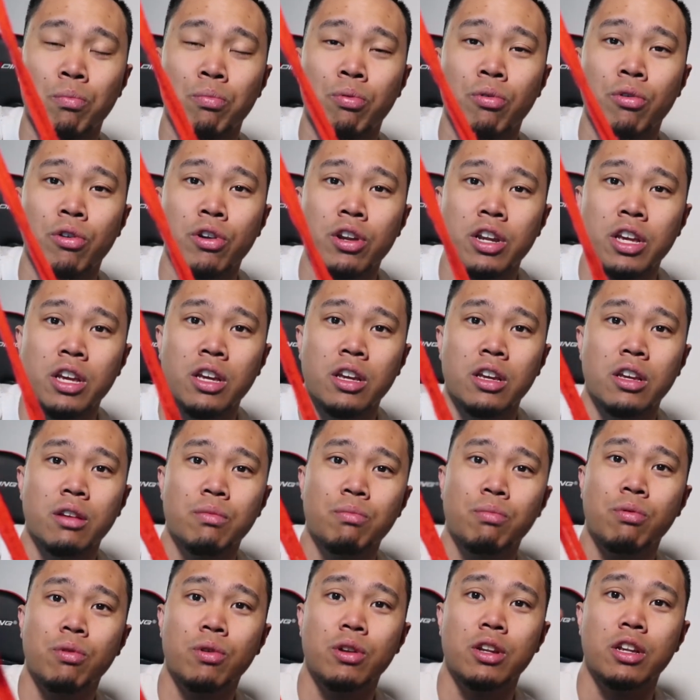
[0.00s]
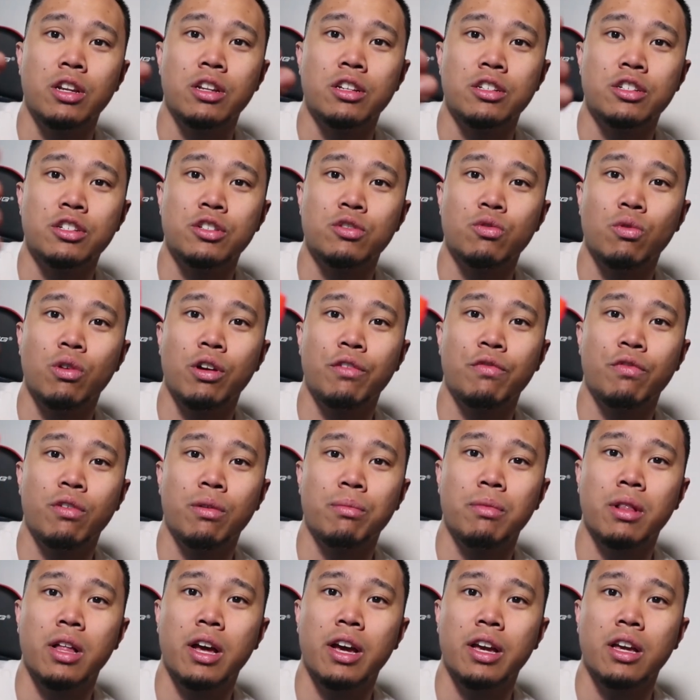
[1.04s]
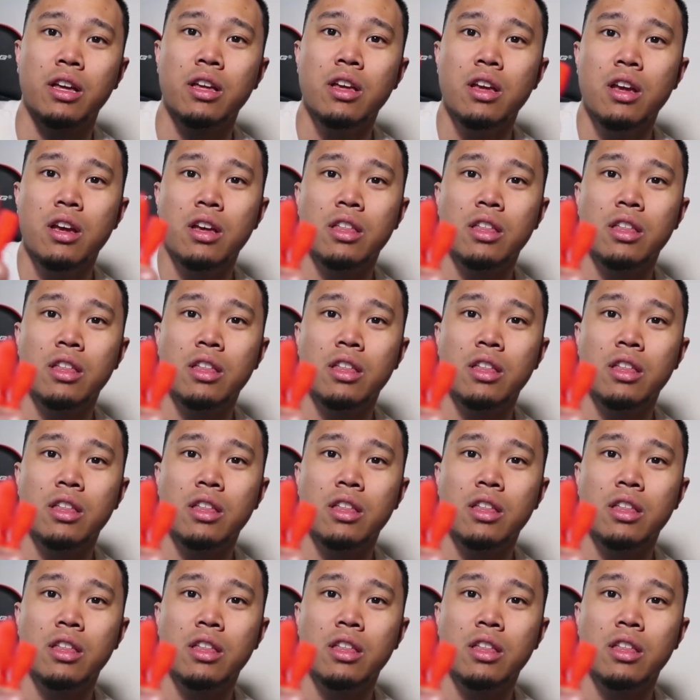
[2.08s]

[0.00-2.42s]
pretty destroyed from like